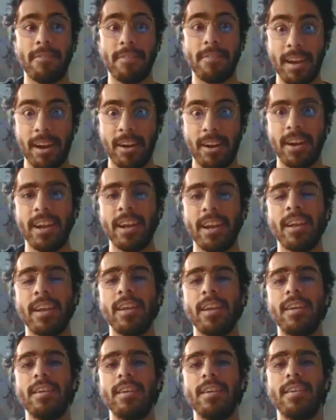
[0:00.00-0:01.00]
very,
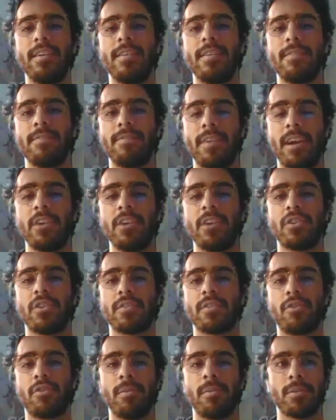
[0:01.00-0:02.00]
very
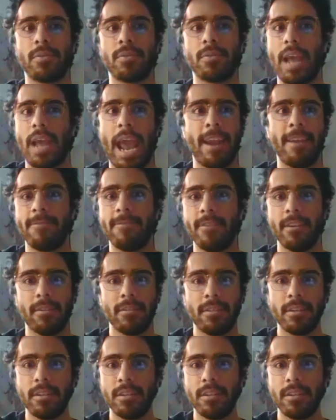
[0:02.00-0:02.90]
transferable to any field.